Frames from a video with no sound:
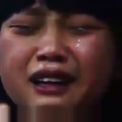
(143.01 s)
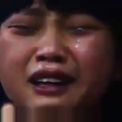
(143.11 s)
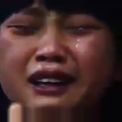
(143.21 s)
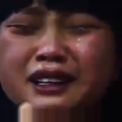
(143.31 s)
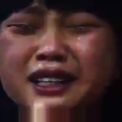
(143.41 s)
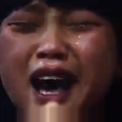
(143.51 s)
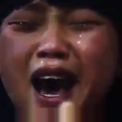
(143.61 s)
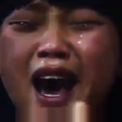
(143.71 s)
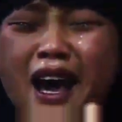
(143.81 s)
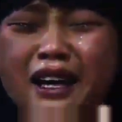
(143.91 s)
school for
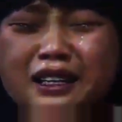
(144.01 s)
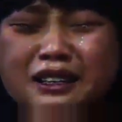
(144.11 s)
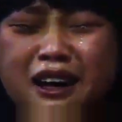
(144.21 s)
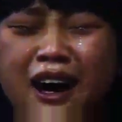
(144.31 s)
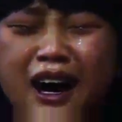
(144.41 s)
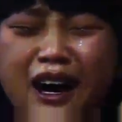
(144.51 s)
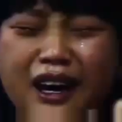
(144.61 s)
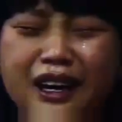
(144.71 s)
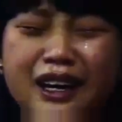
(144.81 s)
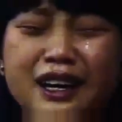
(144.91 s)
students who want to be
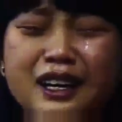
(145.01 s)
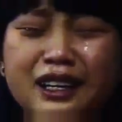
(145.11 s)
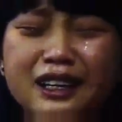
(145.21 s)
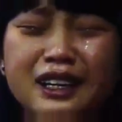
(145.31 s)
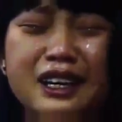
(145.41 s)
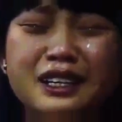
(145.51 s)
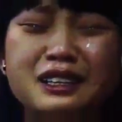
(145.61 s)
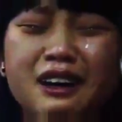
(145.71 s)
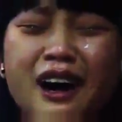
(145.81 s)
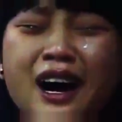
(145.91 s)
pastors.
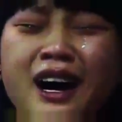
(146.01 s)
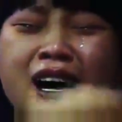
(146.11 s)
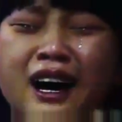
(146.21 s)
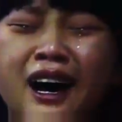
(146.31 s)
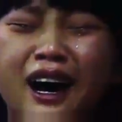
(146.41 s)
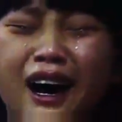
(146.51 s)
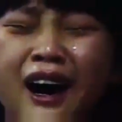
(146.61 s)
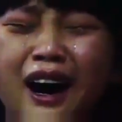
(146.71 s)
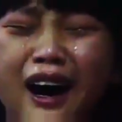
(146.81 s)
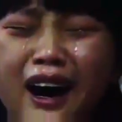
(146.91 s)
The
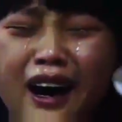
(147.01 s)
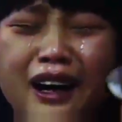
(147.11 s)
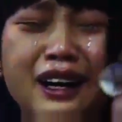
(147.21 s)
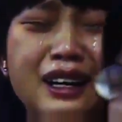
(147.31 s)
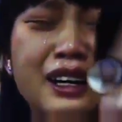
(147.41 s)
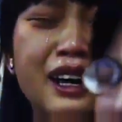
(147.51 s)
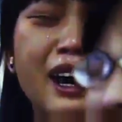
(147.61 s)
government thinks they're simply